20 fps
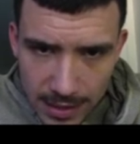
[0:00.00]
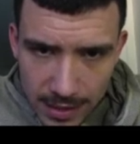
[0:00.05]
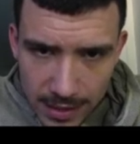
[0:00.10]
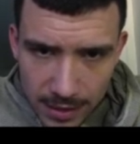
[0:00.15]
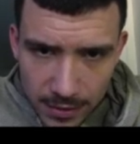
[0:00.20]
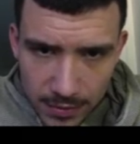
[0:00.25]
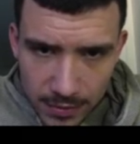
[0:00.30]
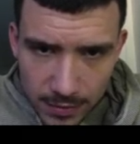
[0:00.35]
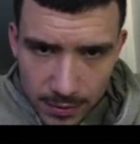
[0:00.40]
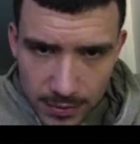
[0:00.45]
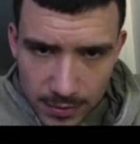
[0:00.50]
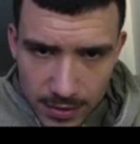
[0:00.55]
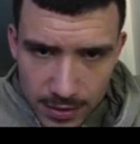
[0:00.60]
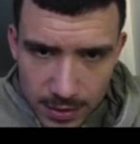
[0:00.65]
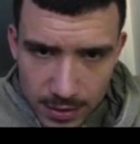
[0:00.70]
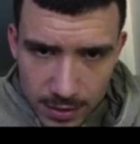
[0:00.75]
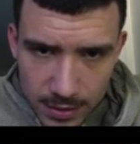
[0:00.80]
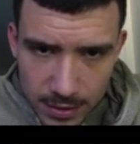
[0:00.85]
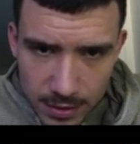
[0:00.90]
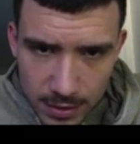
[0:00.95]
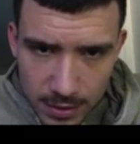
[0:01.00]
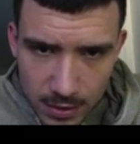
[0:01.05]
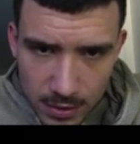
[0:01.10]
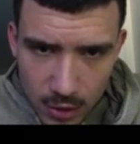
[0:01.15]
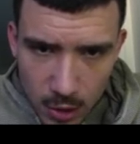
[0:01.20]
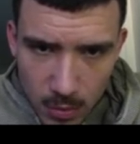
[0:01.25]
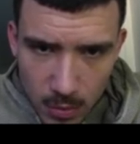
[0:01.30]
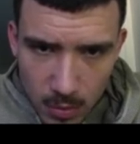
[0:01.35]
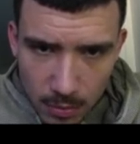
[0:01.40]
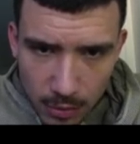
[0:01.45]
he throws in the, the
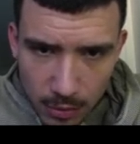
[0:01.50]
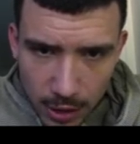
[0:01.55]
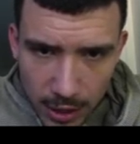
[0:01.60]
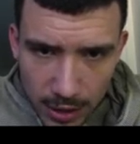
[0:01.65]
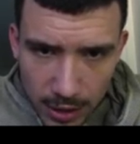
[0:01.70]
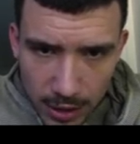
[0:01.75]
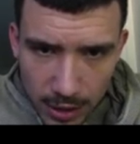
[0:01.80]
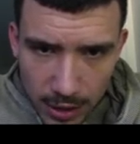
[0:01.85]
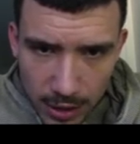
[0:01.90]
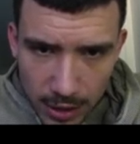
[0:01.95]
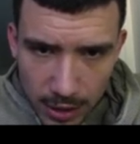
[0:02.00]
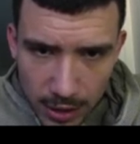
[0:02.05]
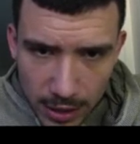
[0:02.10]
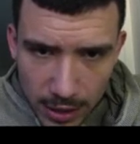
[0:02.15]
omoplata here.